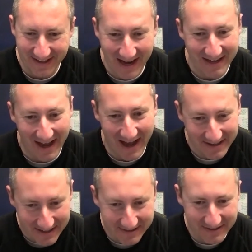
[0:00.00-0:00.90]
I
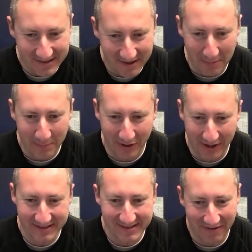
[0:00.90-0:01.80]
need to start
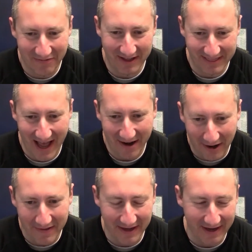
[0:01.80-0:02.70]
putting stuff like that
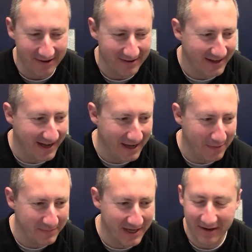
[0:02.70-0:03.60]
on there.
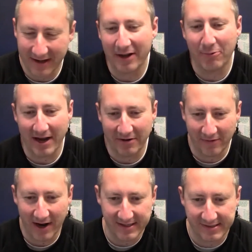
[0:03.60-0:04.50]
Getting ready
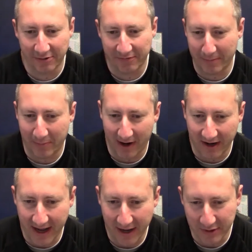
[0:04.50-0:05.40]
for high school football
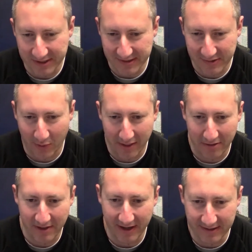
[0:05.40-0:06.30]
tonight, which is one of the
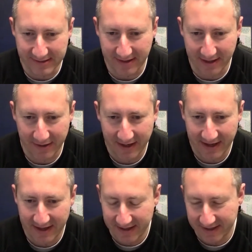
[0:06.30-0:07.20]
things that
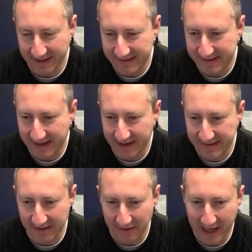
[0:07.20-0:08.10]
it's
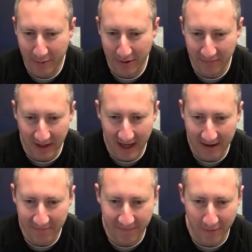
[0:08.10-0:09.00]
a labor of
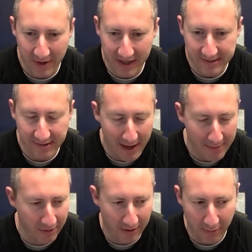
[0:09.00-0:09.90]
love for me. So
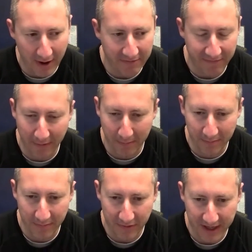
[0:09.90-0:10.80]
I'm going right
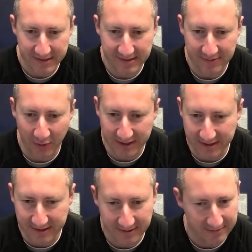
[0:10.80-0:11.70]
from this,
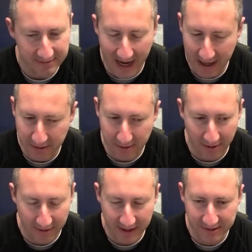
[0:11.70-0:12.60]
which I
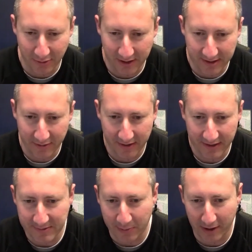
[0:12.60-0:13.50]
thoroughly enjoyed doing
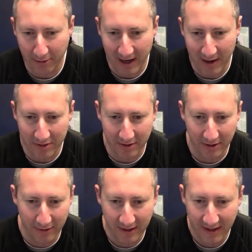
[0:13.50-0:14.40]
this program with
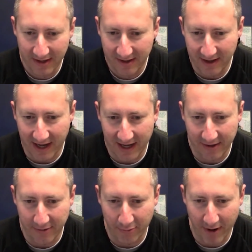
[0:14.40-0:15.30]
you,
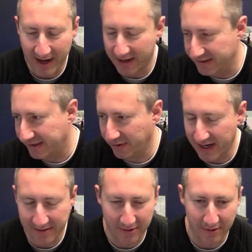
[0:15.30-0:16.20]
right into
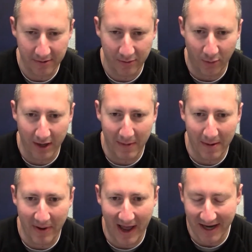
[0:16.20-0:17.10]
another one of
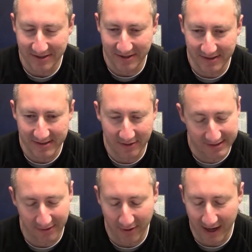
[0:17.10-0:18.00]
my passions. So
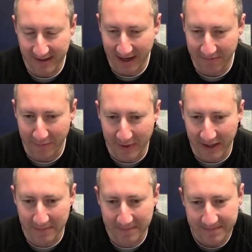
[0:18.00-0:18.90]
it's a great day for me.